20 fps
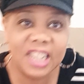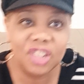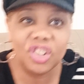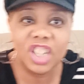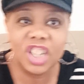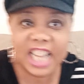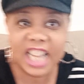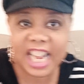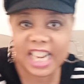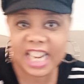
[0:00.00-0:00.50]

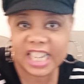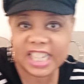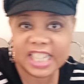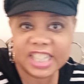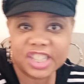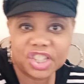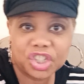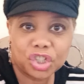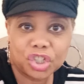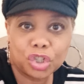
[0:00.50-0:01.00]

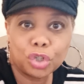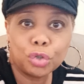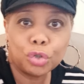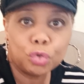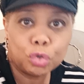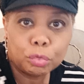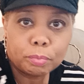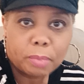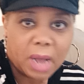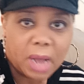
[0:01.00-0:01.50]
ladies
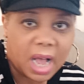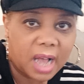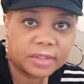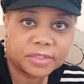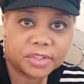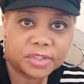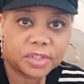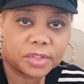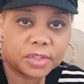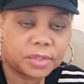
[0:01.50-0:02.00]

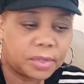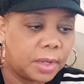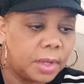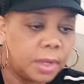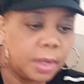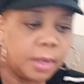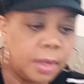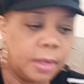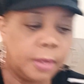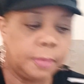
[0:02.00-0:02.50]
toolbox.
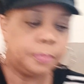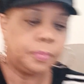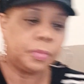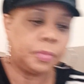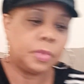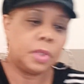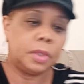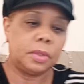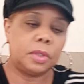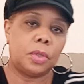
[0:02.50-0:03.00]
And
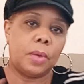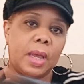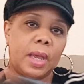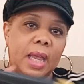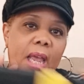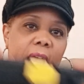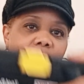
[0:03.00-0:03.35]
so I gotta have